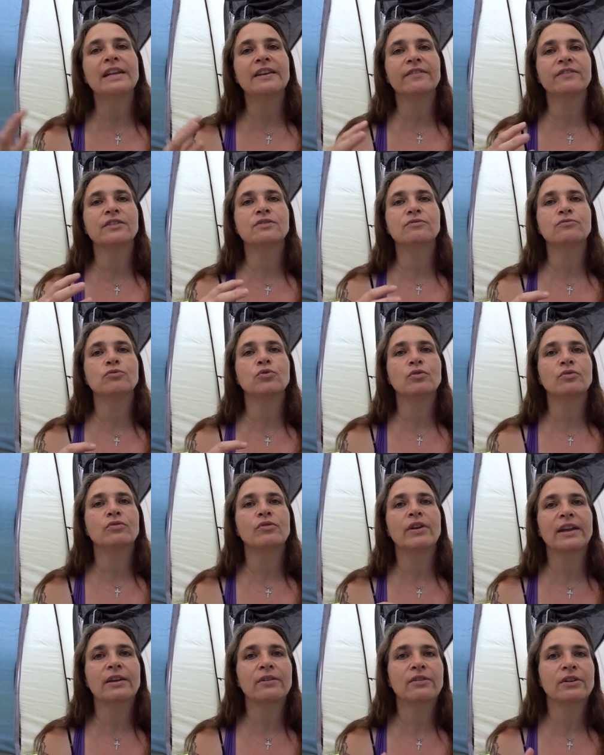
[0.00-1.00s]
live in a
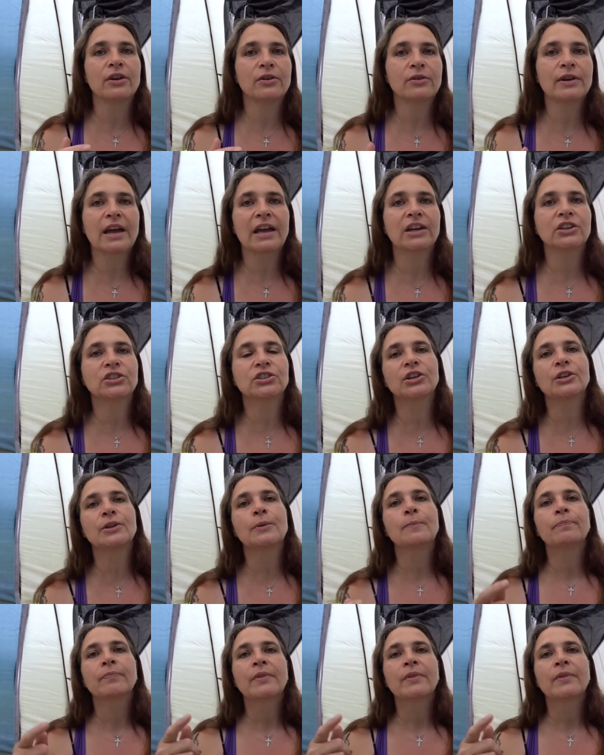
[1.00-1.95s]
rural location.